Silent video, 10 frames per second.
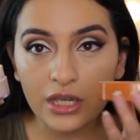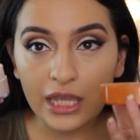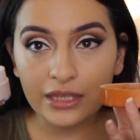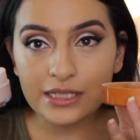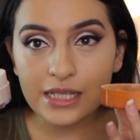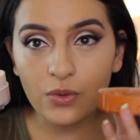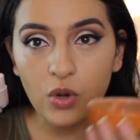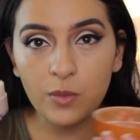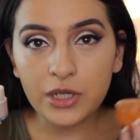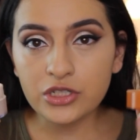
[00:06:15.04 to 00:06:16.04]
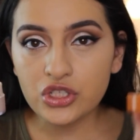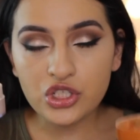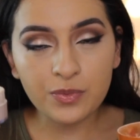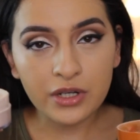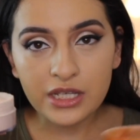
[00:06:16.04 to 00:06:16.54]
You could get this at Walmart,
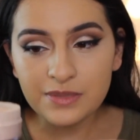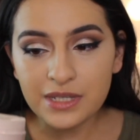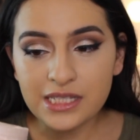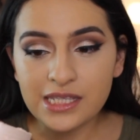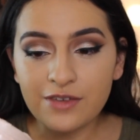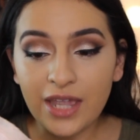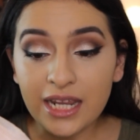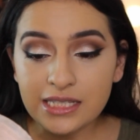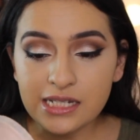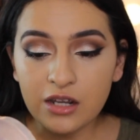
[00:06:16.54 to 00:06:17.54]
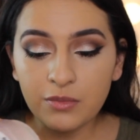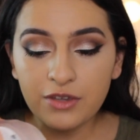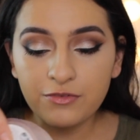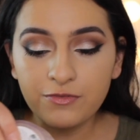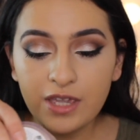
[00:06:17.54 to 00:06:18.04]
super inexpensive, hands down
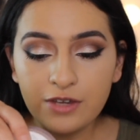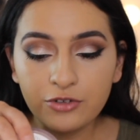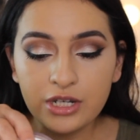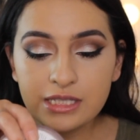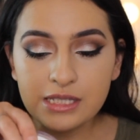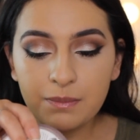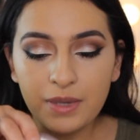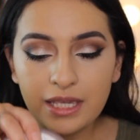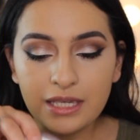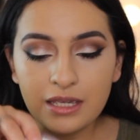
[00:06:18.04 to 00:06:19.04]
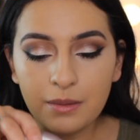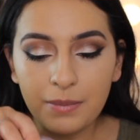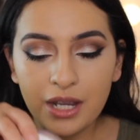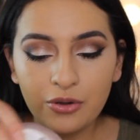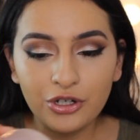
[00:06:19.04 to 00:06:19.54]
my favorite baking
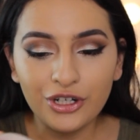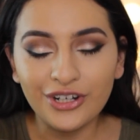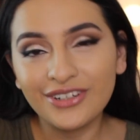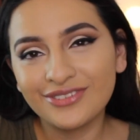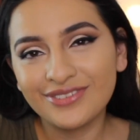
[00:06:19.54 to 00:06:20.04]
powder